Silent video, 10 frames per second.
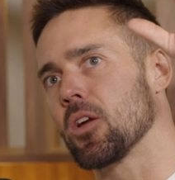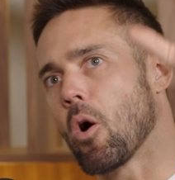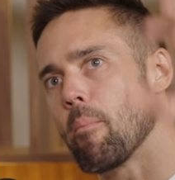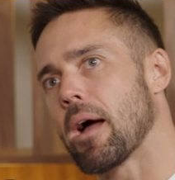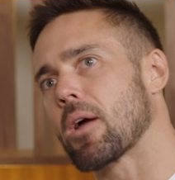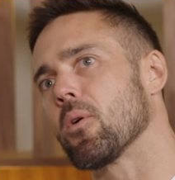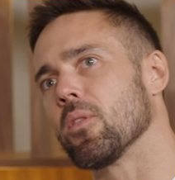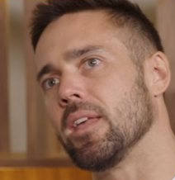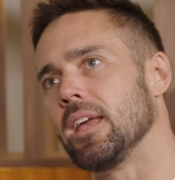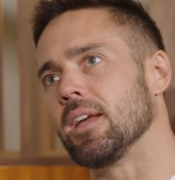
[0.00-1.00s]
got
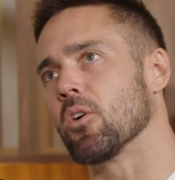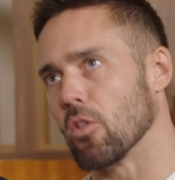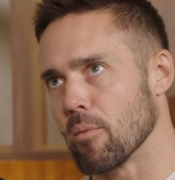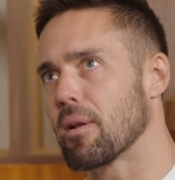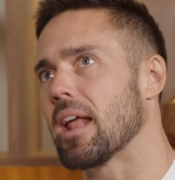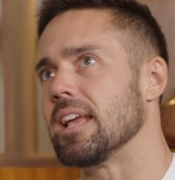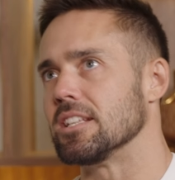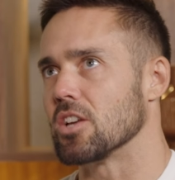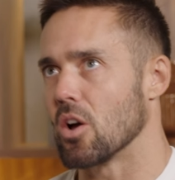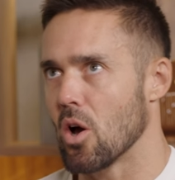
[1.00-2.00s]
on the
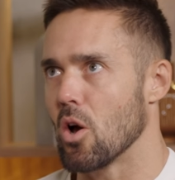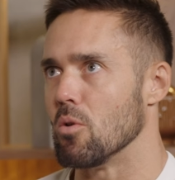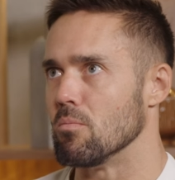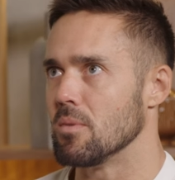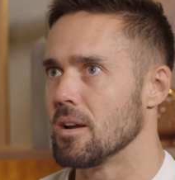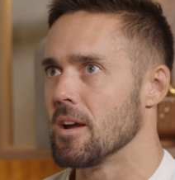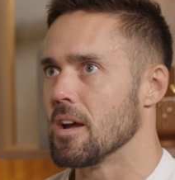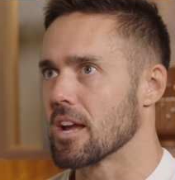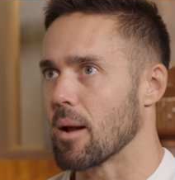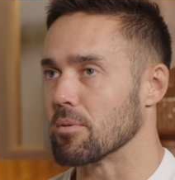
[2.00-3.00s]
plane to go home
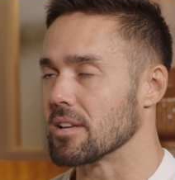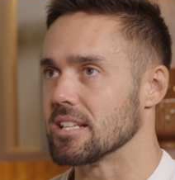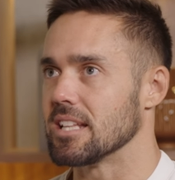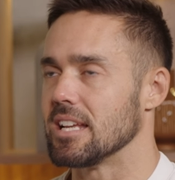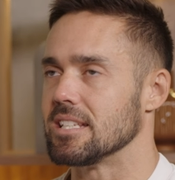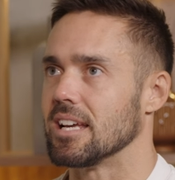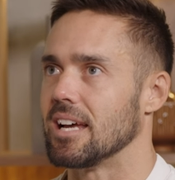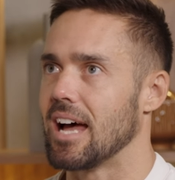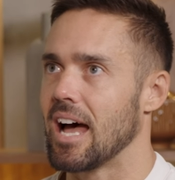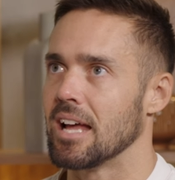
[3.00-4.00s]
a couple of days
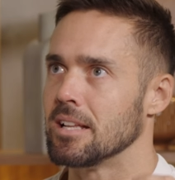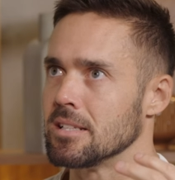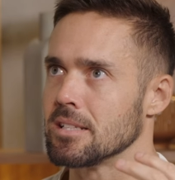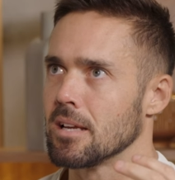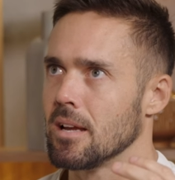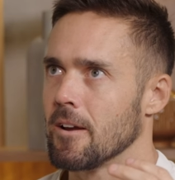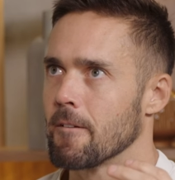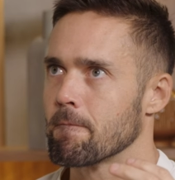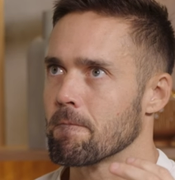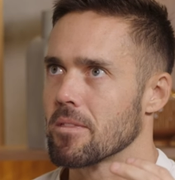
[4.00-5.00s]
later. And
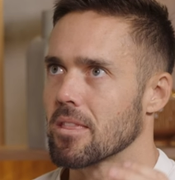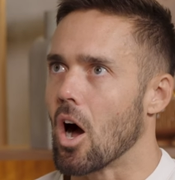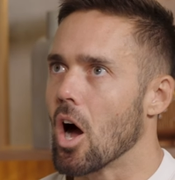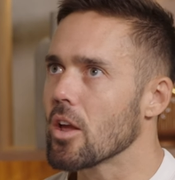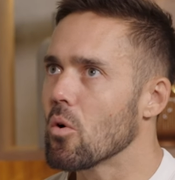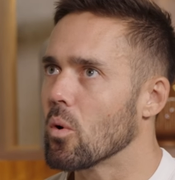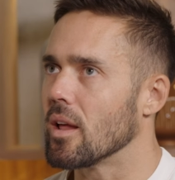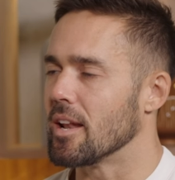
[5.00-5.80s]
I call